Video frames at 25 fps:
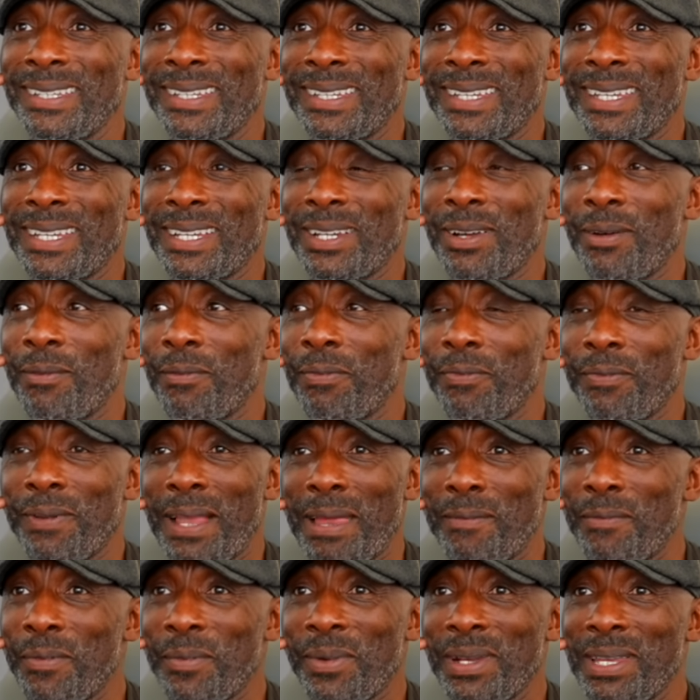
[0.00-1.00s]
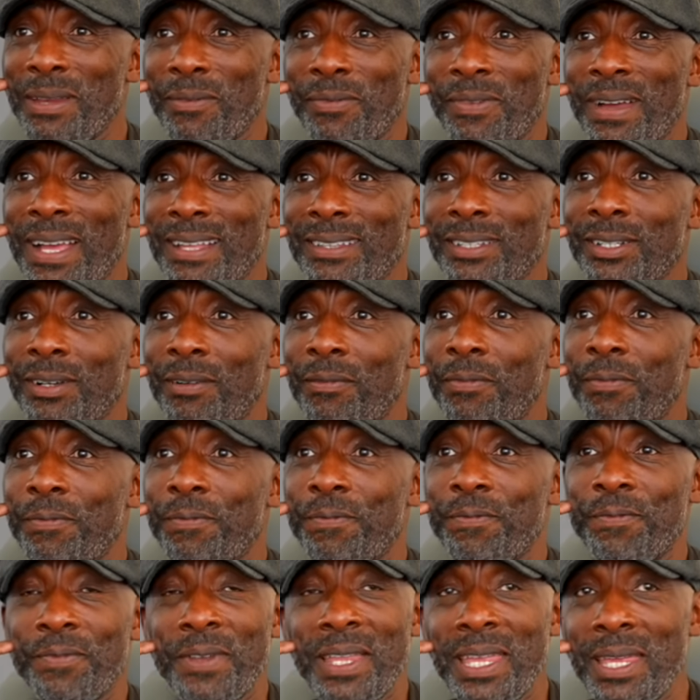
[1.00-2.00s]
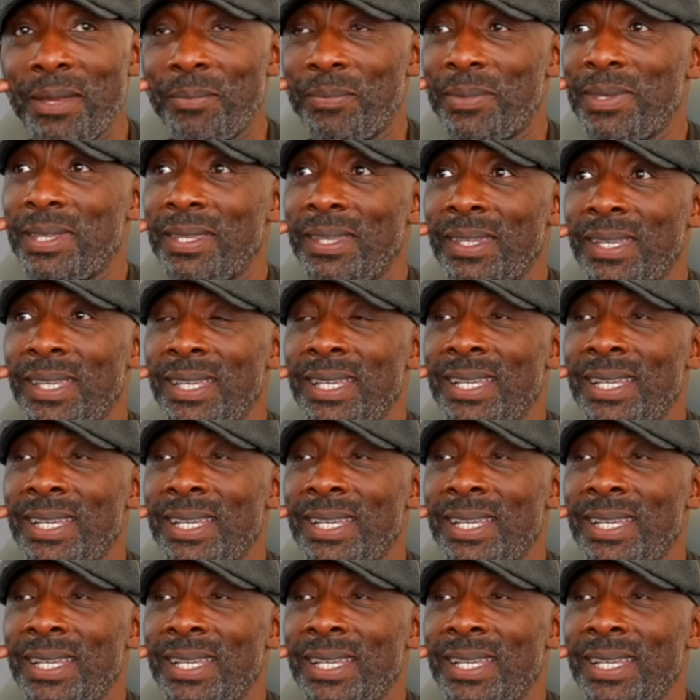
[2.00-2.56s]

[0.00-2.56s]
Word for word: You got fl every one of your fights got flipped.